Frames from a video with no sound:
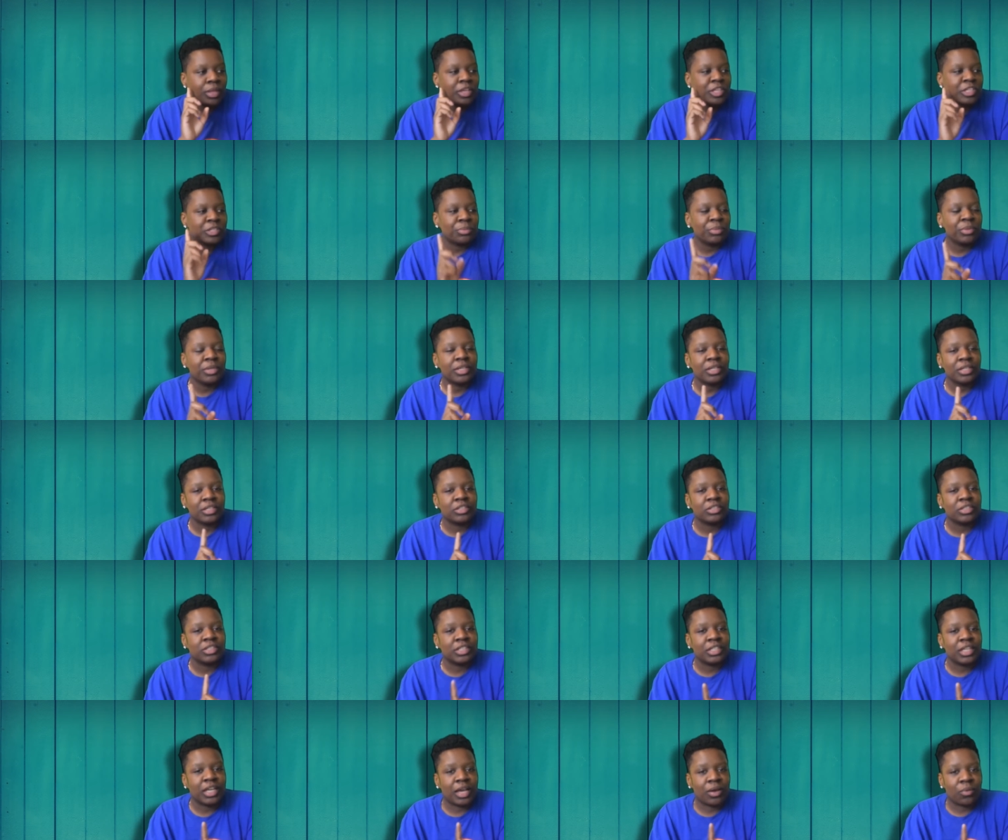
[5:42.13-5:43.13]
Speaking of
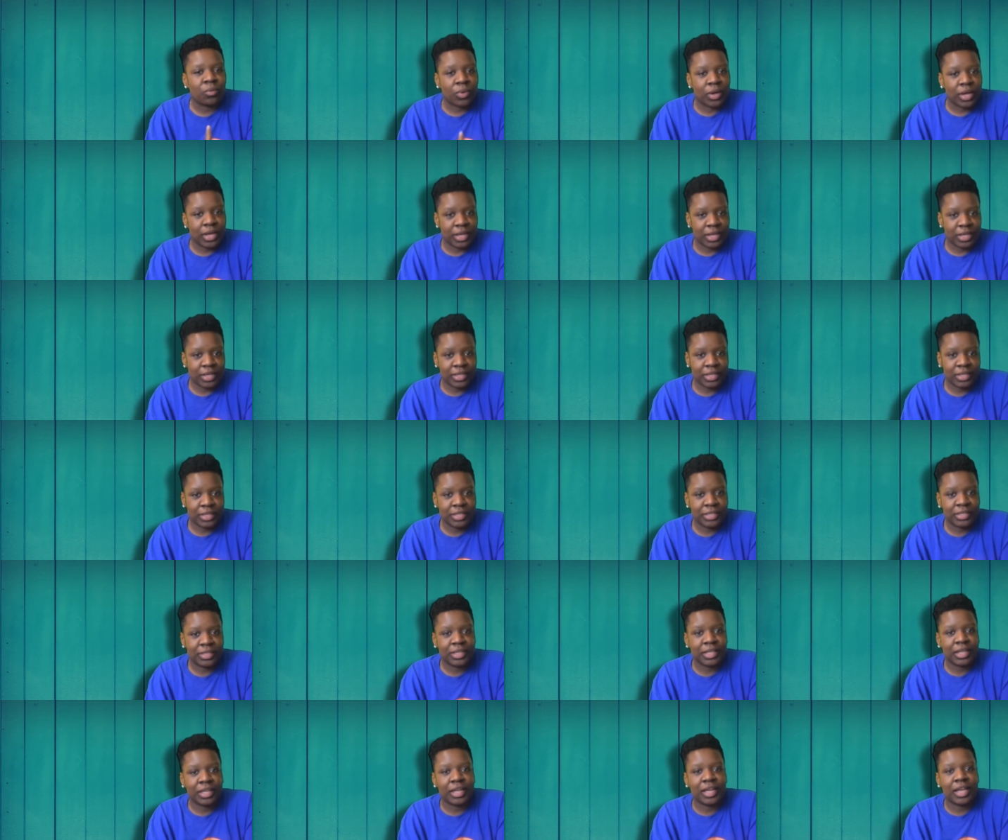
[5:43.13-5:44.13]
DIY,
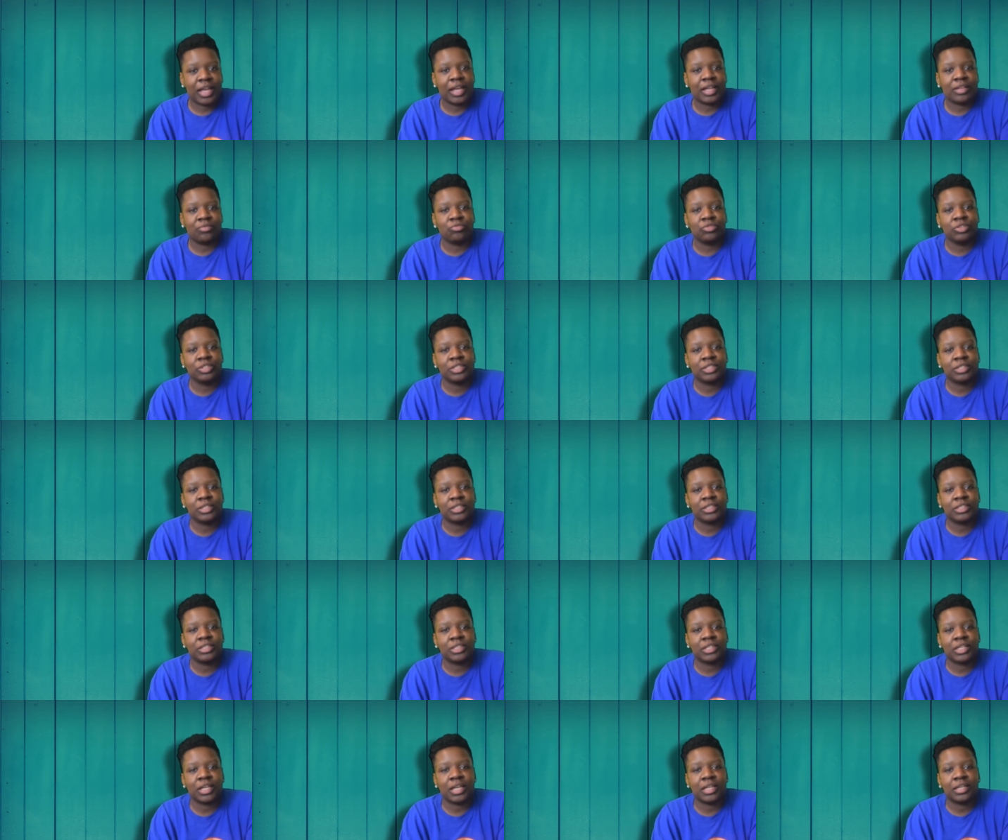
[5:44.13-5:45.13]
like I recently
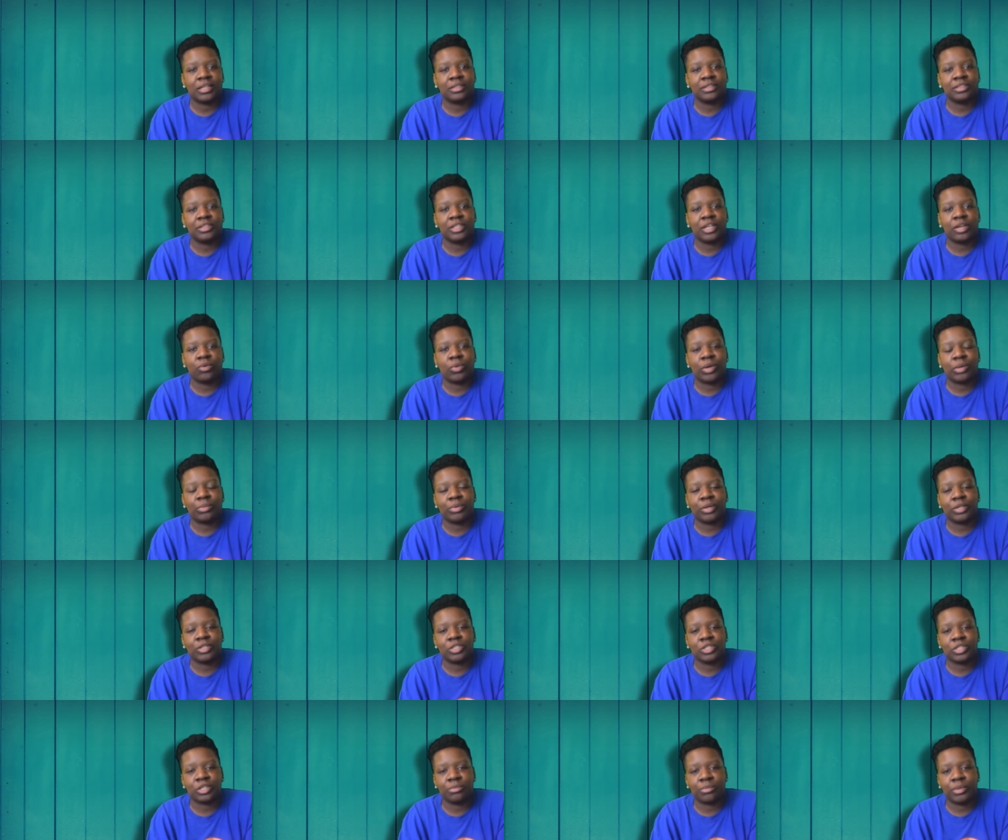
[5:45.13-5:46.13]
took on the DIY
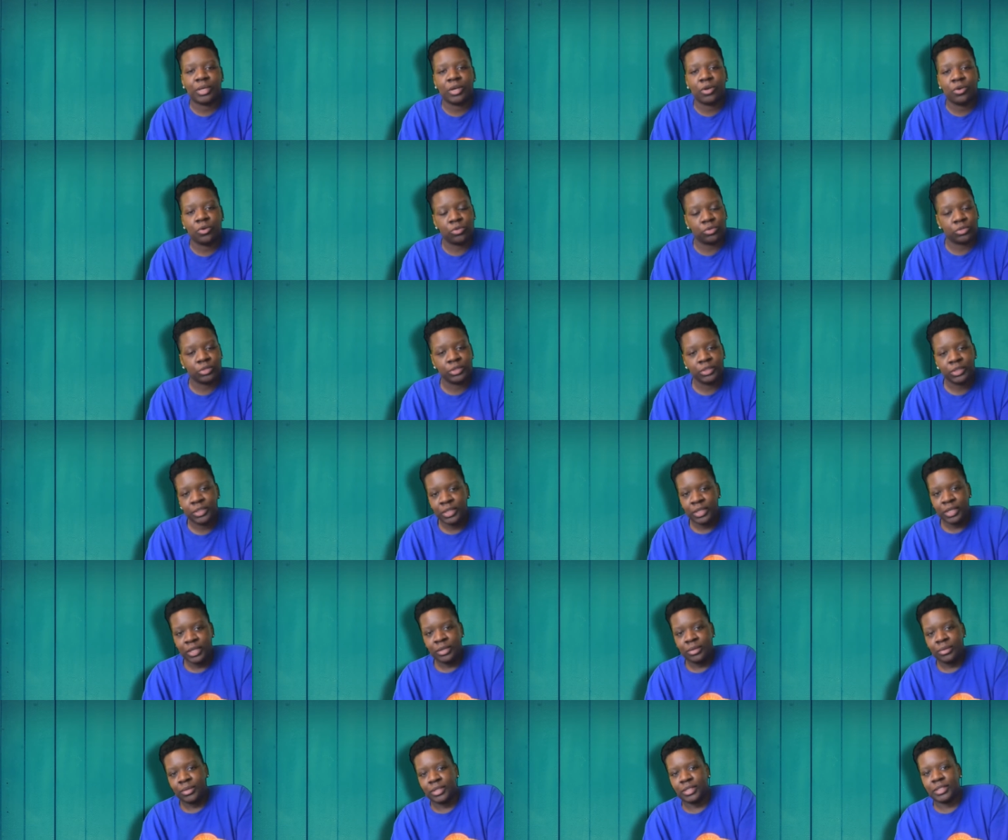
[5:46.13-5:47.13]
project of my own
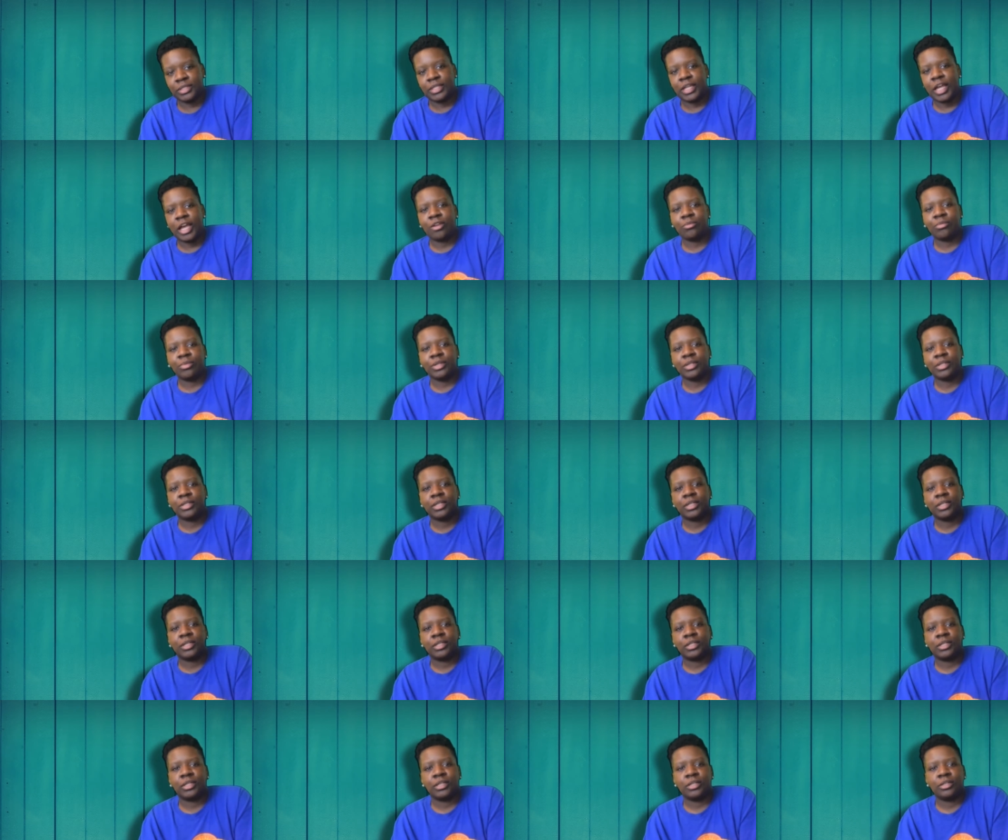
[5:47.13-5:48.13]
because I've been
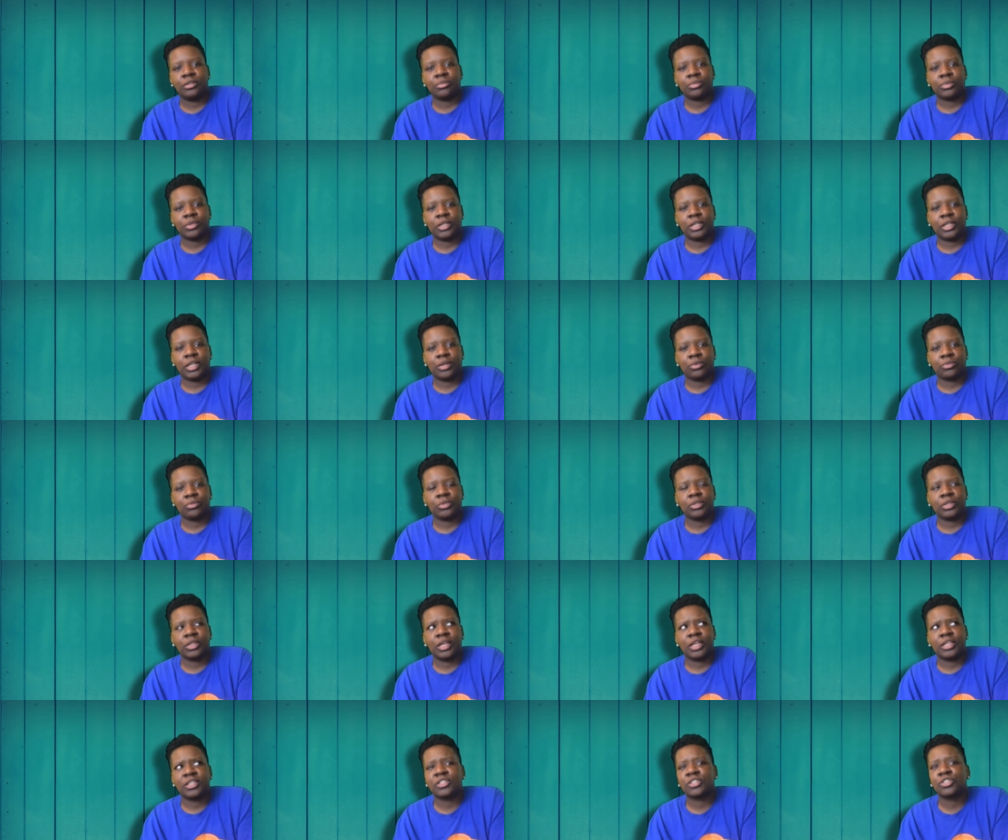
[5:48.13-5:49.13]
cleaning up and I
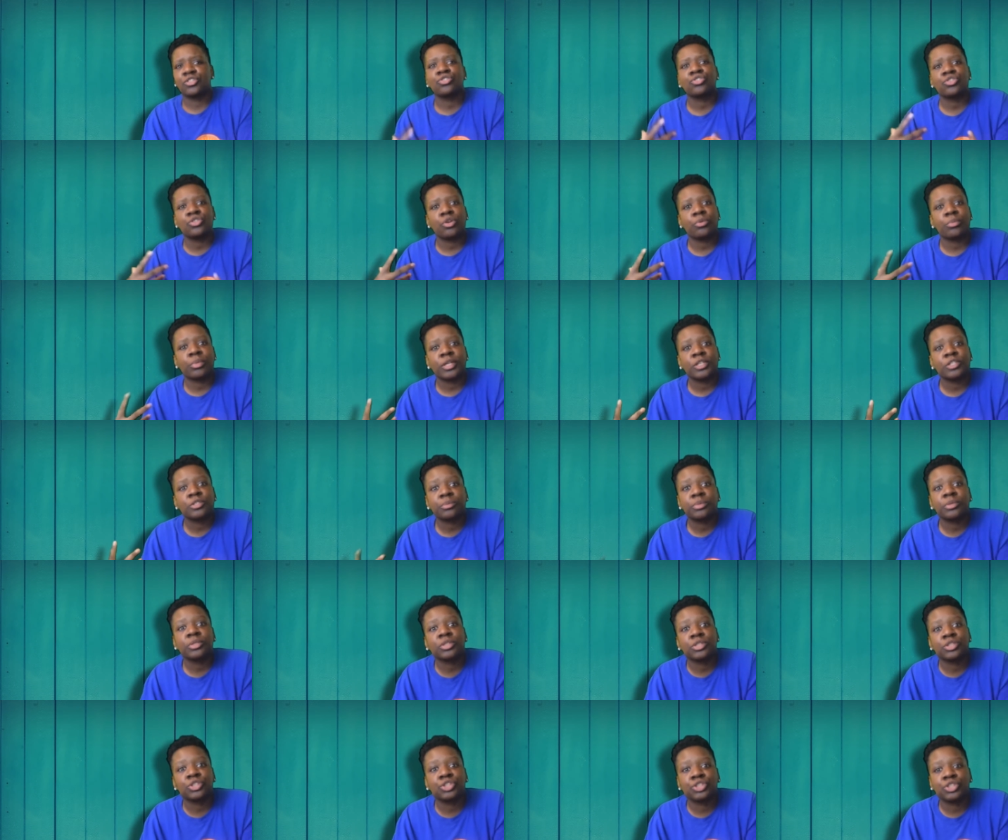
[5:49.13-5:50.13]
realized there's no place to
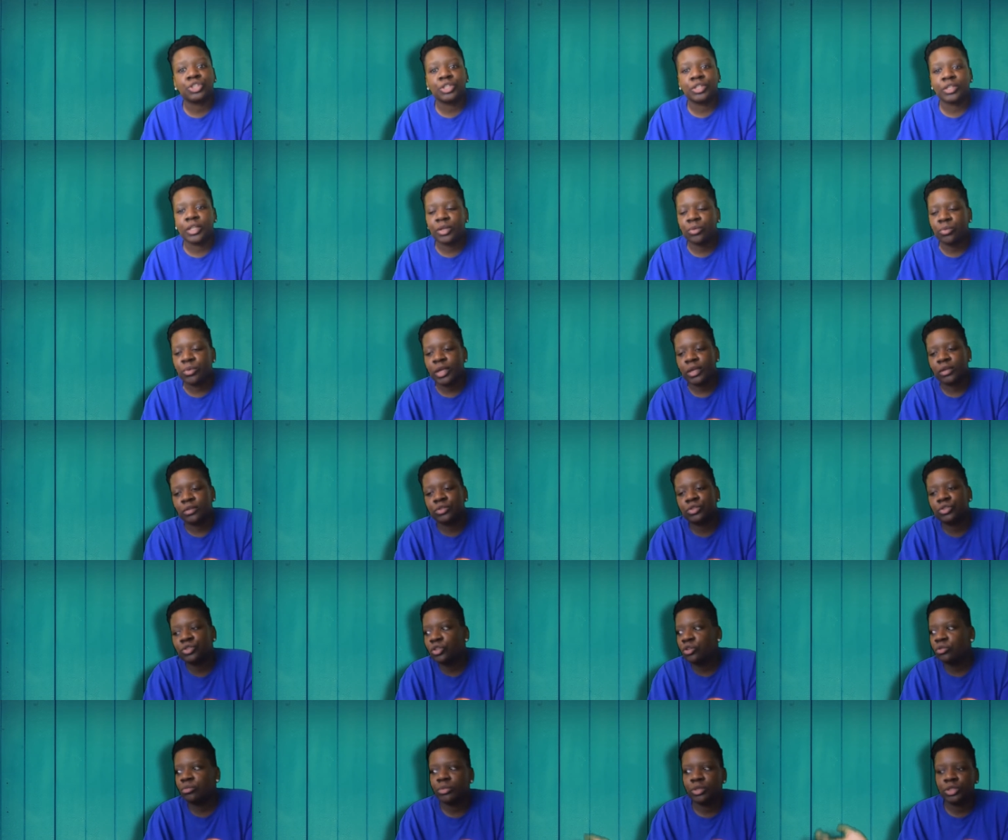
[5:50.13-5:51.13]
put this shit. Like we have
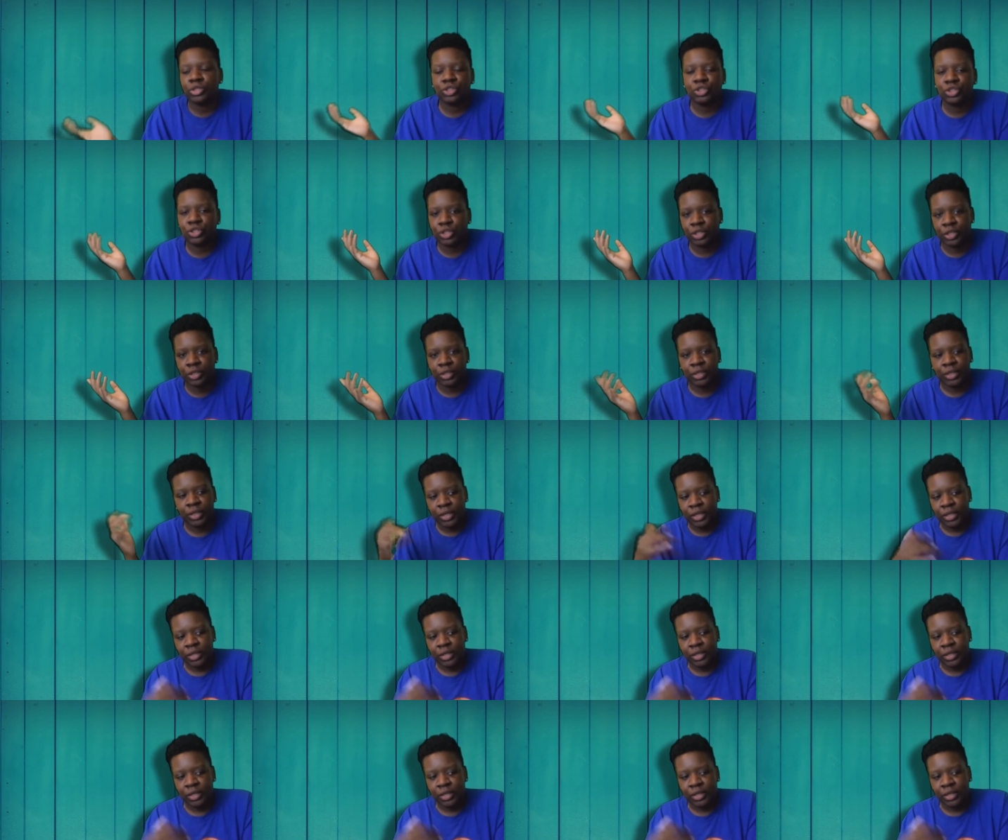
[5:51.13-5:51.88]
so much shit